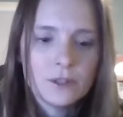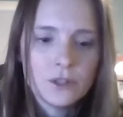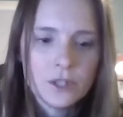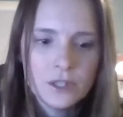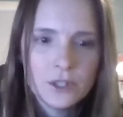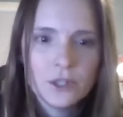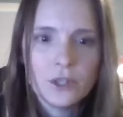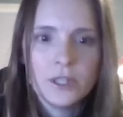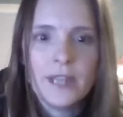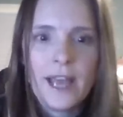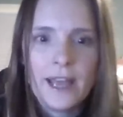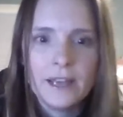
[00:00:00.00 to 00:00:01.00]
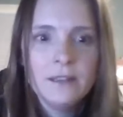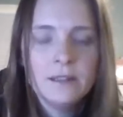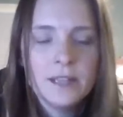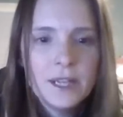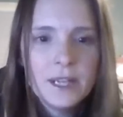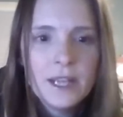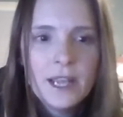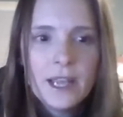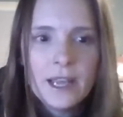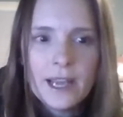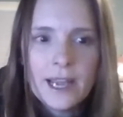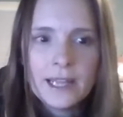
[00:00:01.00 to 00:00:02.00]
She stood then
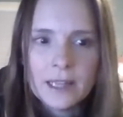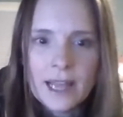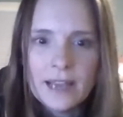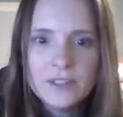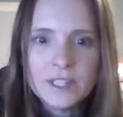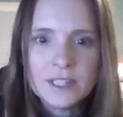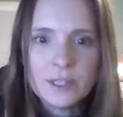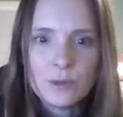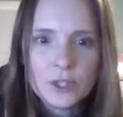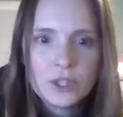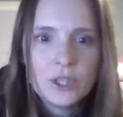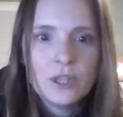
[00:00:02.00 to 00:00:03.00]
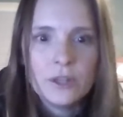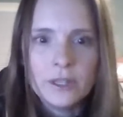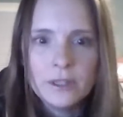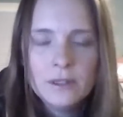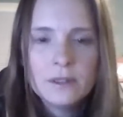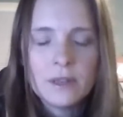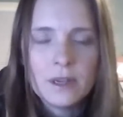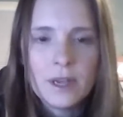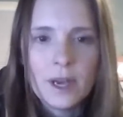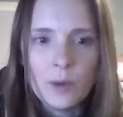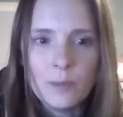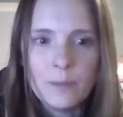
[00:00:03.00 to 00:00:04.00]
and left and did what she could
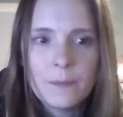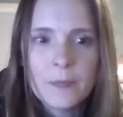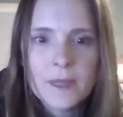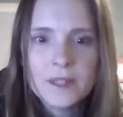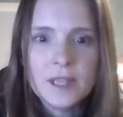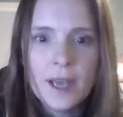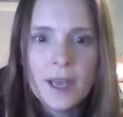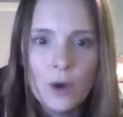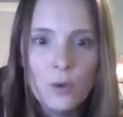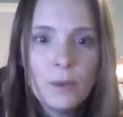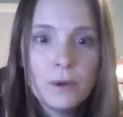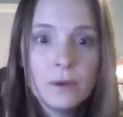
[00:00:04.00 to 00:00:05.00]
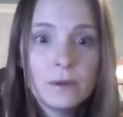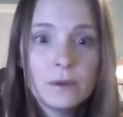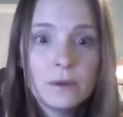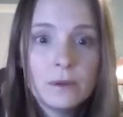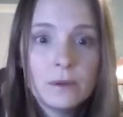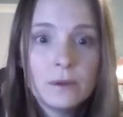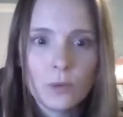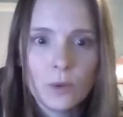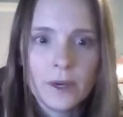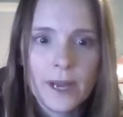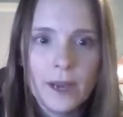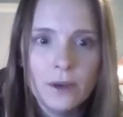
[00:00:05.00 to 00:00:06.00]
to help get the
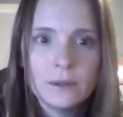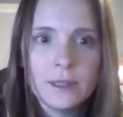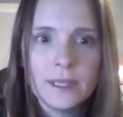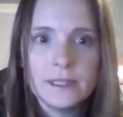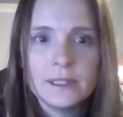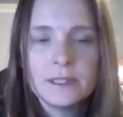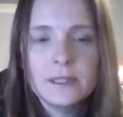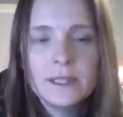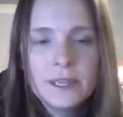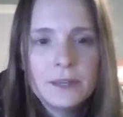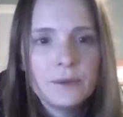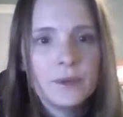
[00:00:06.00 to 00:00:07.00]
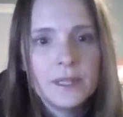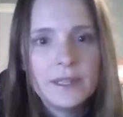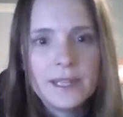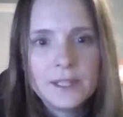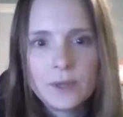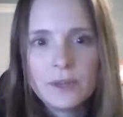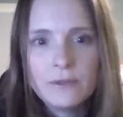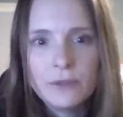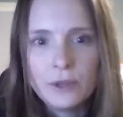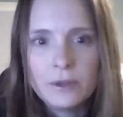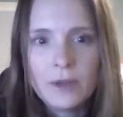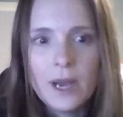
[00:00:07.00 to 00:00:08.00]
word out. And really, that's what I
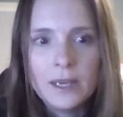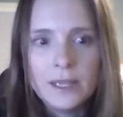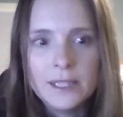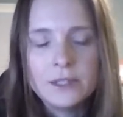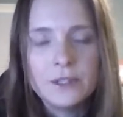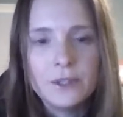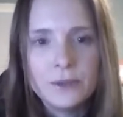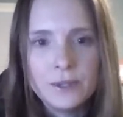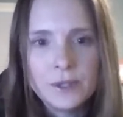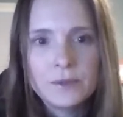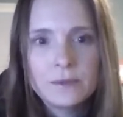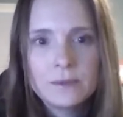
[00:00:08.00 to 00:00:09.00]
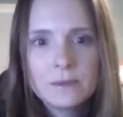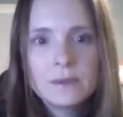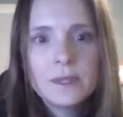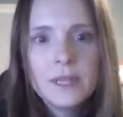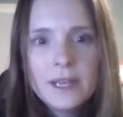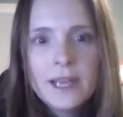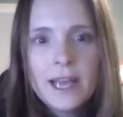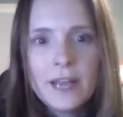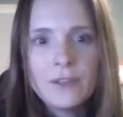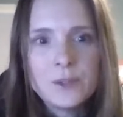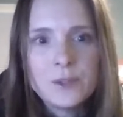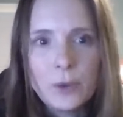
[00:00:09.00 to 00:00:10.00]
feel I need to do, is
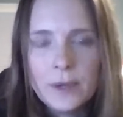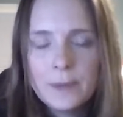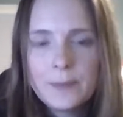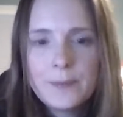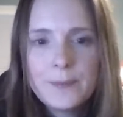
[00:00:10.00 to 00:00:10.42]
at this point.